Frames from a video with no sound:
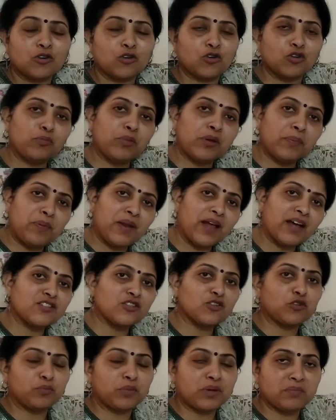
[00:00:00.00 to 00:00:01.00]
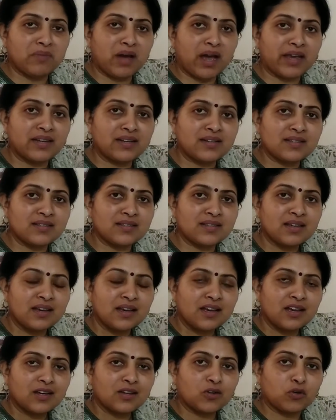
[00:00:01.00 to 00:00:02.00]
Could be plus, could be minus,
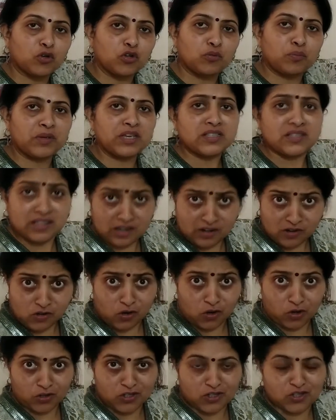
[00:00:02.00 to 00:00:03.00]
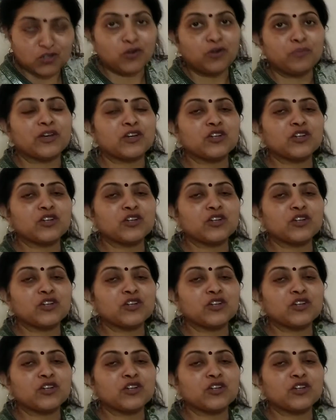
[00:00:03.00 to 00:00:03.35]
could be 0 also,